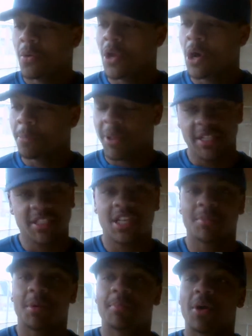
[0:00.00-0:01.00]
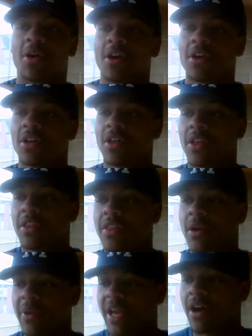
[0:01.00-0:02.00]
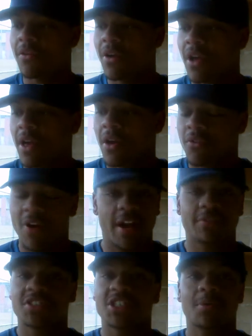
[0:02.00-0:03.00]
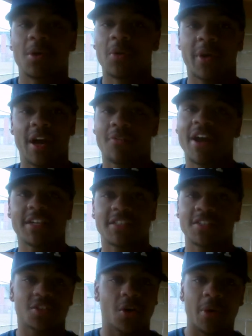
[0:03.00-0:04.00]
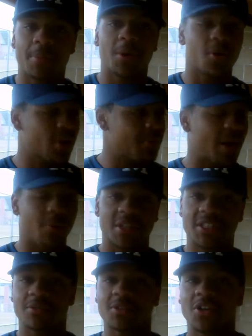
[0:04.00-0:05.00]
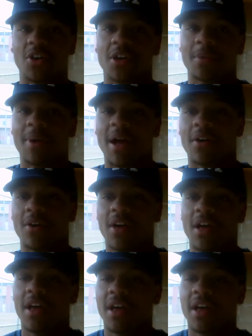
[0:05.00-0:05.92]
we all played summer ball. Then we got right after someone, we got right into the throwing program that Westly was talking about,